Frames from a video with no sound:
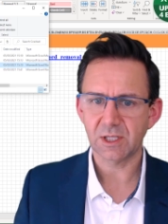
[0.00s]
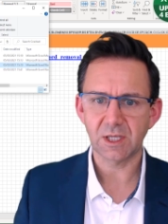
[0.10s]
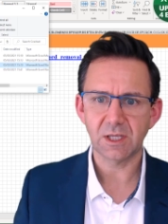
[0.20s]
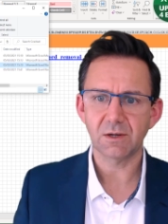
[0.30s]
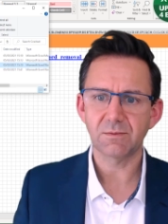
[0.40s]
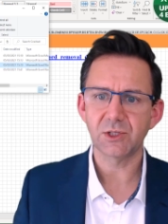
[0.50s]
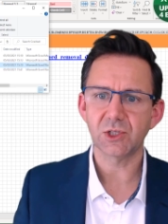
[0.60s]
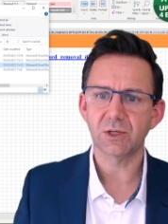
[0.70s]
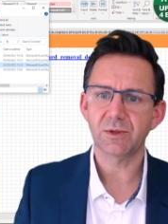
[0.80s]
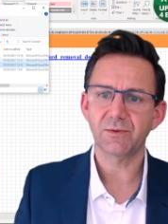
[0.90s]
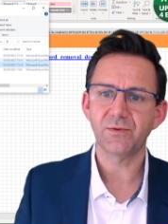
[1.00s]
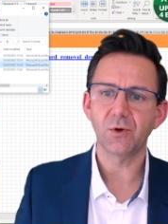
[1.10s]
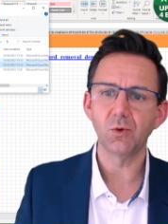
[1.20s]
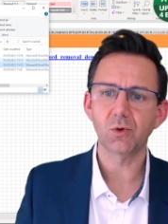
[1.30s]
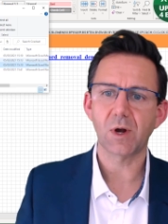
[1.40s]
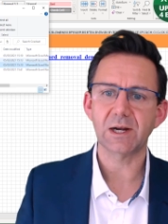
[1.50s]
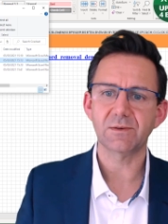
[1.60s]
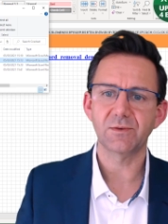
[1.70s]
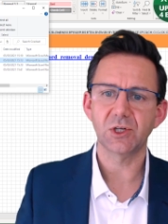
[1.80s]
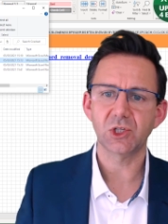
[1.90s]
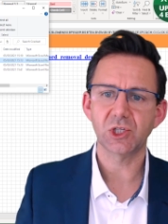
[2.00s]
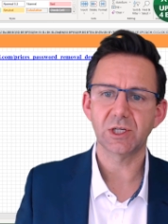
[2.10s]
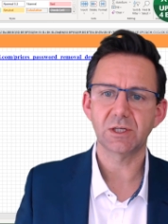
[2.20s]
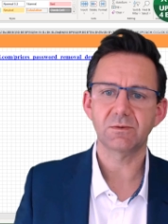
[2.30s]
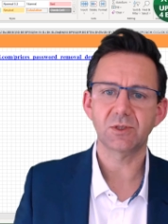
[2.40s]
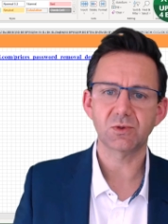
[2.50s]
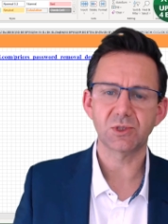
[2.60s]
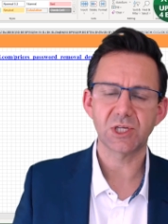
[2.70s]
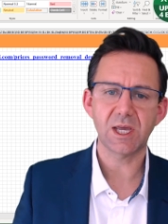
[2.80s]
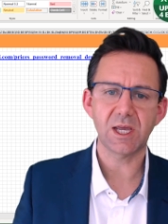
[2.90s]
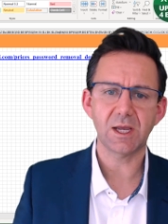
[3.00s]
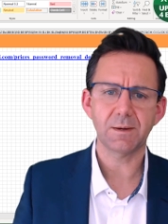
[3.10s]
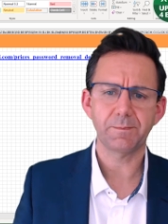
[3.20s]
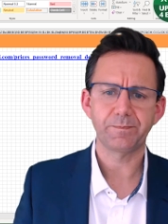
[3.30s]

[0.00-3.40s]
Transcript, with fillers: the original, the full cracked version, which was here.